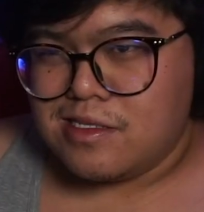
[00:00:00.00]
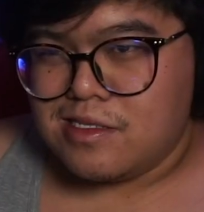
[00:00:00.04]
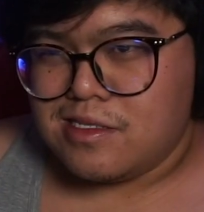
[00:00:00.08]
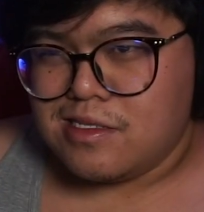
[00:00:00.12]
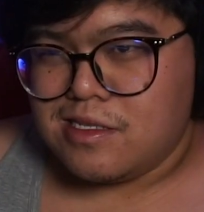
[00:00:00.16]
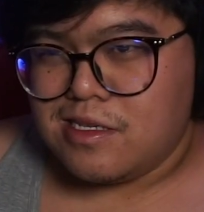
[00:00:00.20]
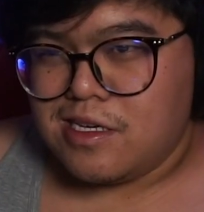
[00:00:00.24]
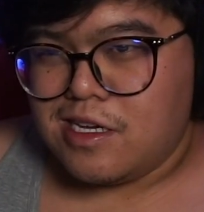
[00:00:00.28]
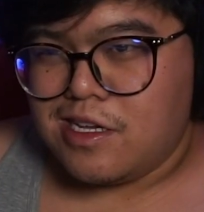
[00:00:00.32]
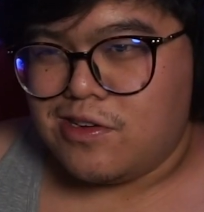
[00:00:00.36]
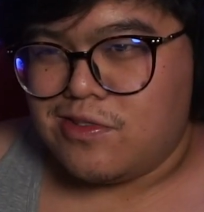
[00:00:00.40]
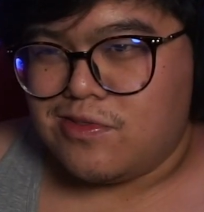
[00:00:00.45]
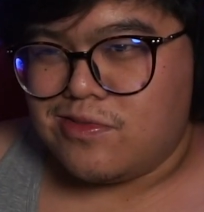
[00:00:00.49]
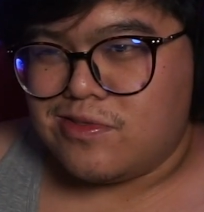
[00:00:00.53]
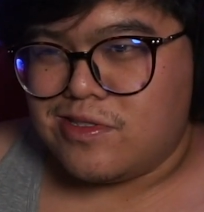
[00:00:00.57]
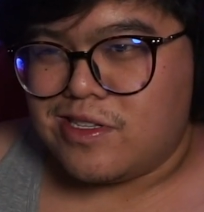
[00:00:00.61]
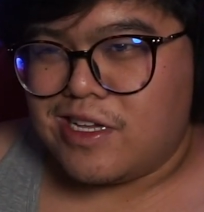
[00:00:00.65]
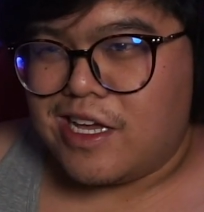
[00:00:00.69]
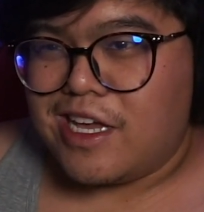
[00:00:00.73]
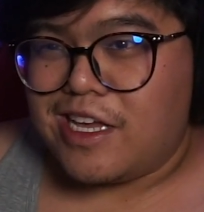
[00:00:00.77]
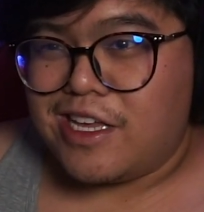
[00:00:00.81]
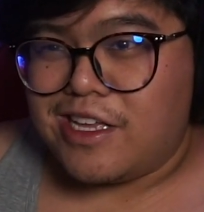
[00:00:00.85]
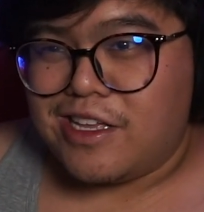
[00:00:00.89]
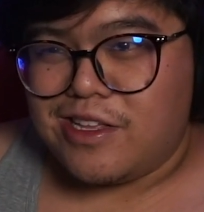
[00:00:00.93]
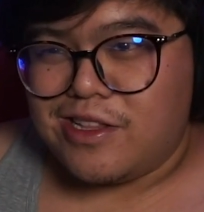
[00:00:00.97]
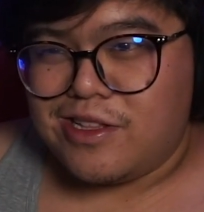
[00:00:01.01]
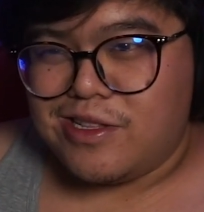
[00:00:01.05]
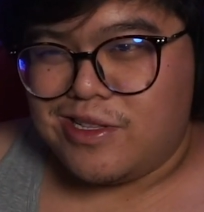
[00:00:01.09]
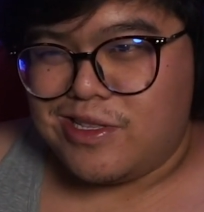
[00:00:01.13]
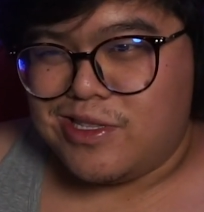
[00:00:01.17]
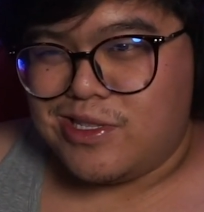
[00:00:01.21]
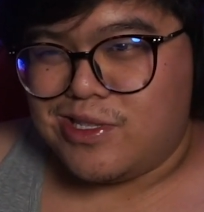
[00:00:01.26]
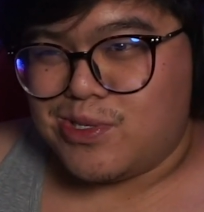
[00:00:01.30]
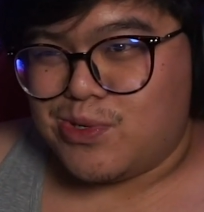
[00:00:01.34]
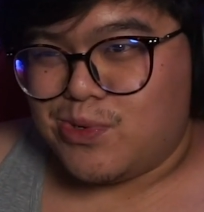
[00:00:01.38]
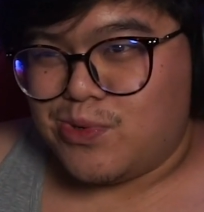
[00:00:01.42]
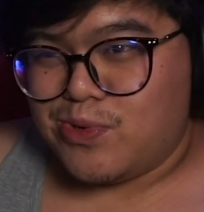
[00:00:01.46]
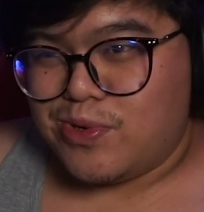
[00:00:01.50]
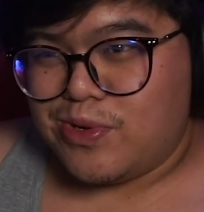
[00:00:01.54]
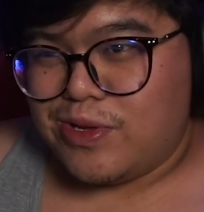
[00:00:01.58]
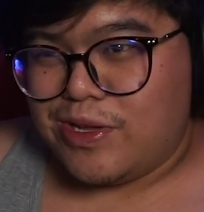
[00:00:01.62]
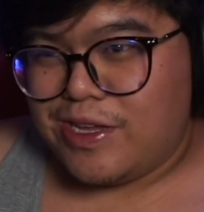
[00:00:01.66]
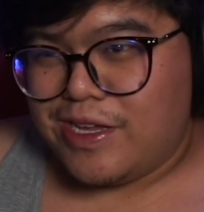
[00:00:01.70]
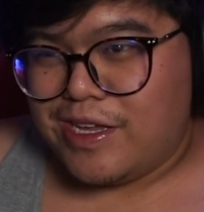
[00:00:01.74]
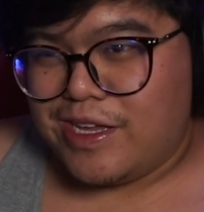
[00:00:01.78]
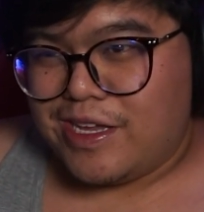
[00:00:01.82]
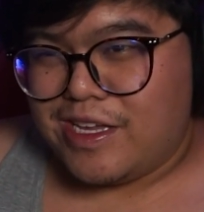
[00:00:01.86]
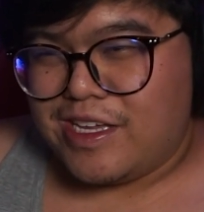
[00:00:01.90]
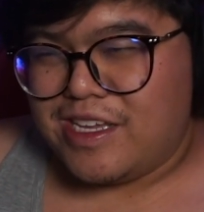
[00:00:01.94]
I don't like
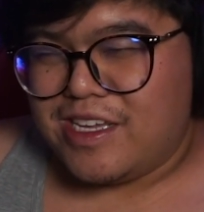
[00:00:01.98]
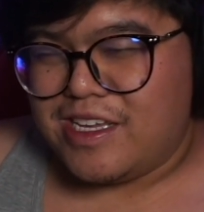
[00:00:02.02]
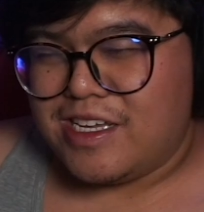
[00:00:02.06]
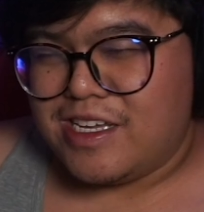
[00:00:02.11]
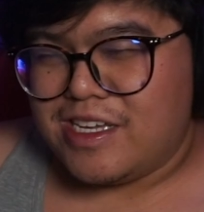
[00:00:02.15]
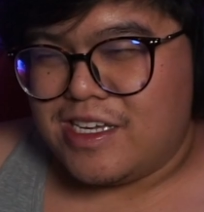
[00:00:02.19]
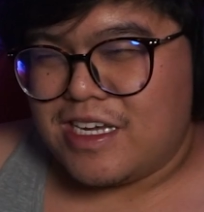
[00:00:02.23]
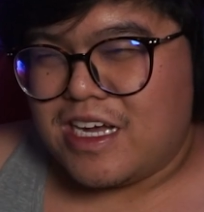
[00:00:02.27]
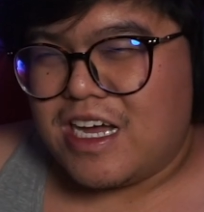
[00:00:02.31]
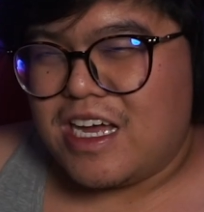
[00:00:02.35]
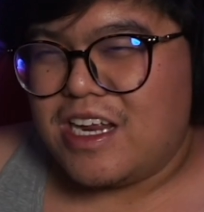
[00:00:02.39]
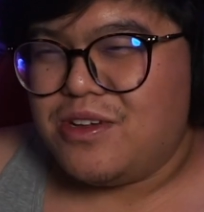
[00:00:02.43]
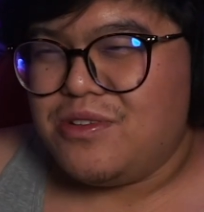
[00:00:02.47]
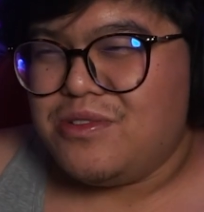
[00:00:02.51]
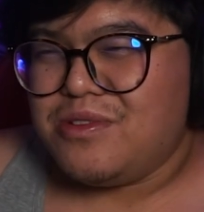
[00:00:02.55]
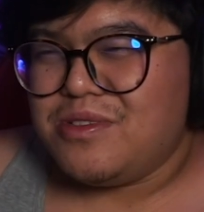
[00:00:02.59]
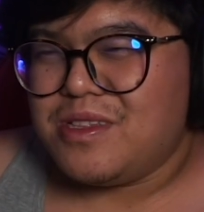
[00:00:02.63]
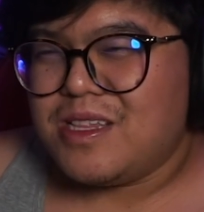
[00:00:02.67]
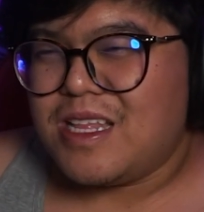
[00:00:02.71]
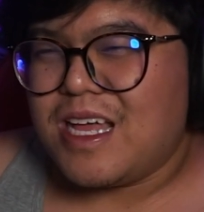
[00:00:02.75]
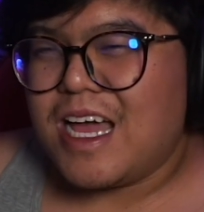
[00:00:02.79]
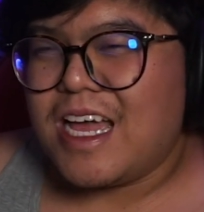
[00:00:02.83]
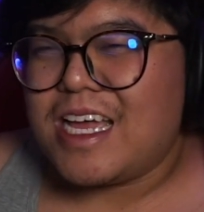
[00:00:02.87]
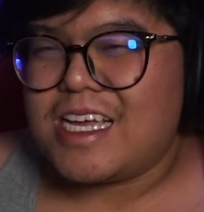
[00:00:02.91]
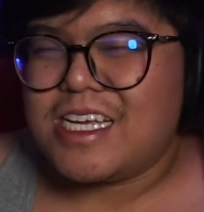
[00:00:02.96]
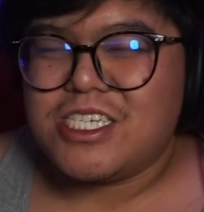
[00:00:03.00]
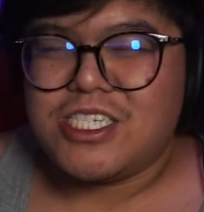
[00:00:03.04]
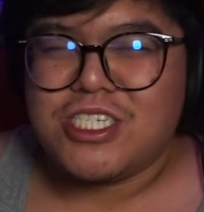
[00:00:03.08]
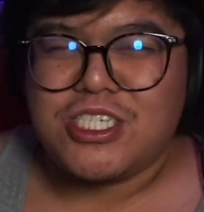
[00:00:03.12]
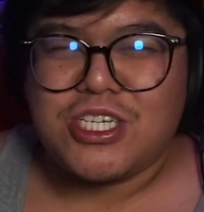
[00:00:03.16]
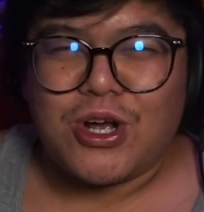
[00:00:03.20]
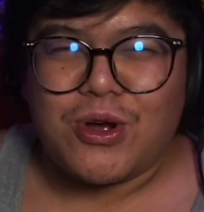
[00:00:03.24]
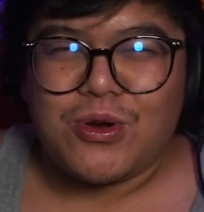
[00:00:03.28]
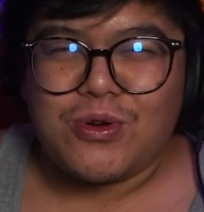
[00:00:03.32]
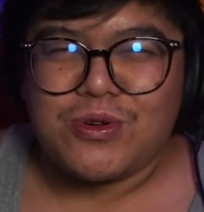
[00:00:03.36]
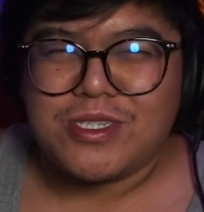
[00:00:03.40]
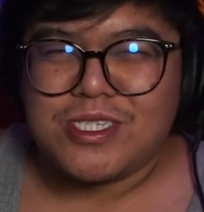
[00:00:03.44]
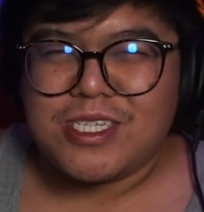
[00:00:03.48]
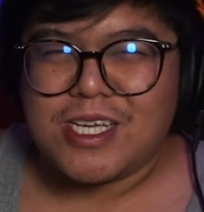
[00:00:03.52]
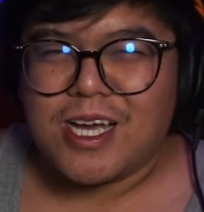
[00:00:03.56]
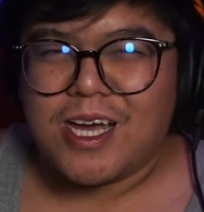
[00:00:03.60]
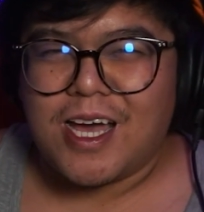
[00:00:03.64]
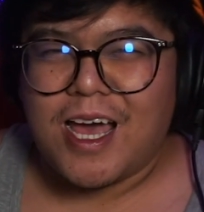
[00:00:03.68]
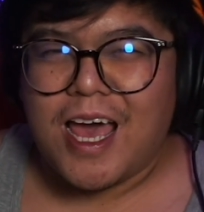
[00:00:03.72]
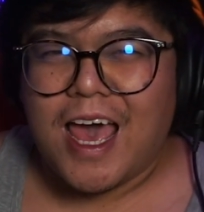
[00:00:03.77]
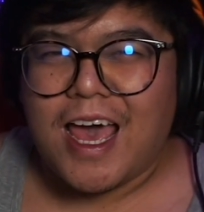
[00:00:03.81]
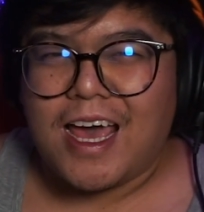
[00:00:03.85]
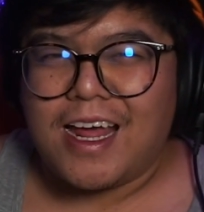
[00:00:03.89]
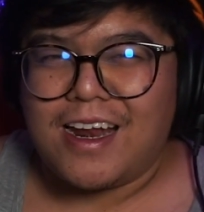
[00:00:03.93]
Doi. I don't like Shota
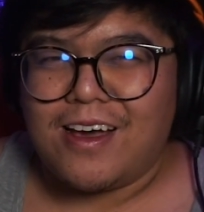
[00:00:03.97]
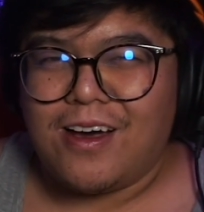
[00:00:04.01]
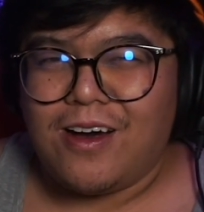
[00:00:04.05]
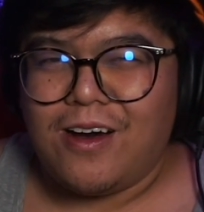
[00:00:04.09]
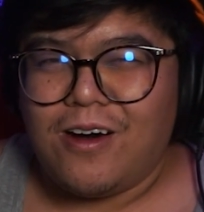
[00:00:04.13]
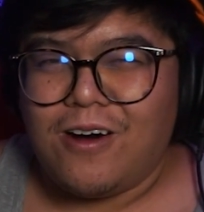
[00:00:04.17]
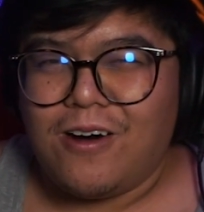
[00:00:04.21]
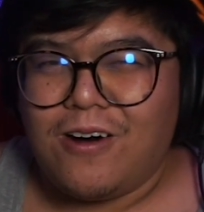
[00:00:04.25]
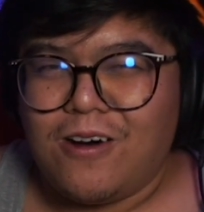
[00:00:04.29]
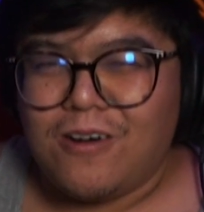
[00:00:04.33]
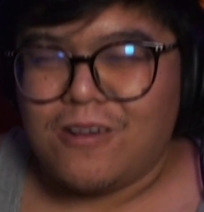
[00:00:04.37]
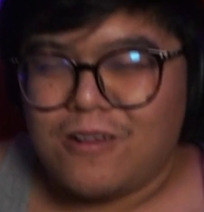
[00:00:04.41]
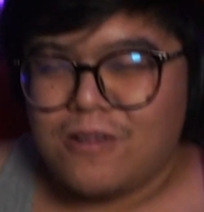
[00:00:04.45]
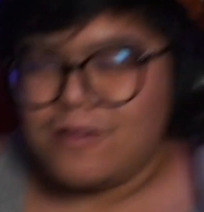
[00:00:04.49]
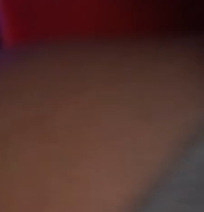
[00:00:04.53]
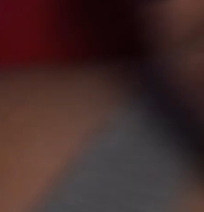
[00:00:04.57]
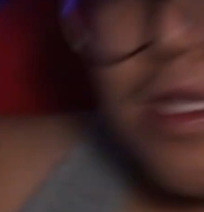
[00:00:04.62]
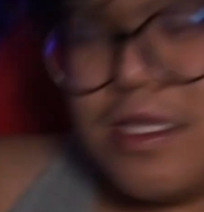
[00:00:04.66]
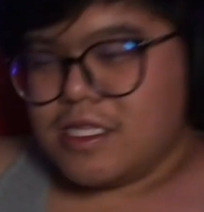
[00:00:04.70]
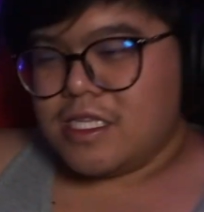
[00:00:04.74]
at all.